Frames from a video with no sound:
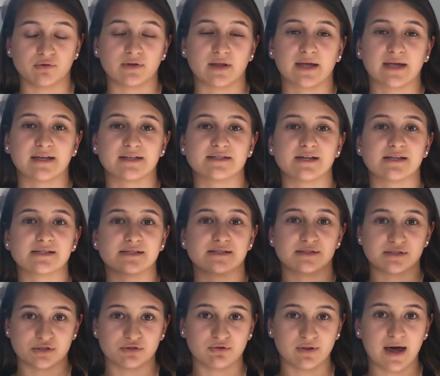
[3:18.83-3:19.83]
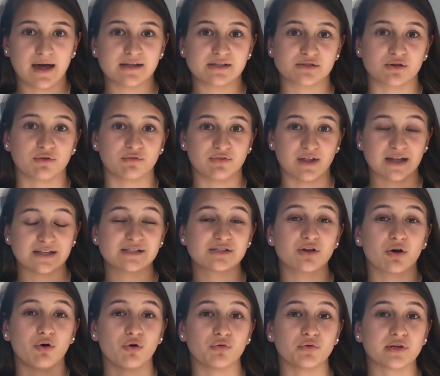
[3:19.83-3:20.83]
Like, it doesn't do that. So if that's
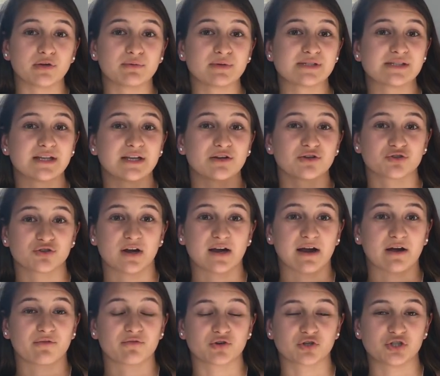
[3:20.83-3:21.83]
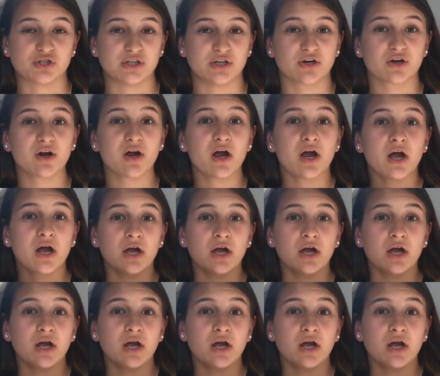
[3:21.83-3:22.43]
the only reason that you're trying out for cheer,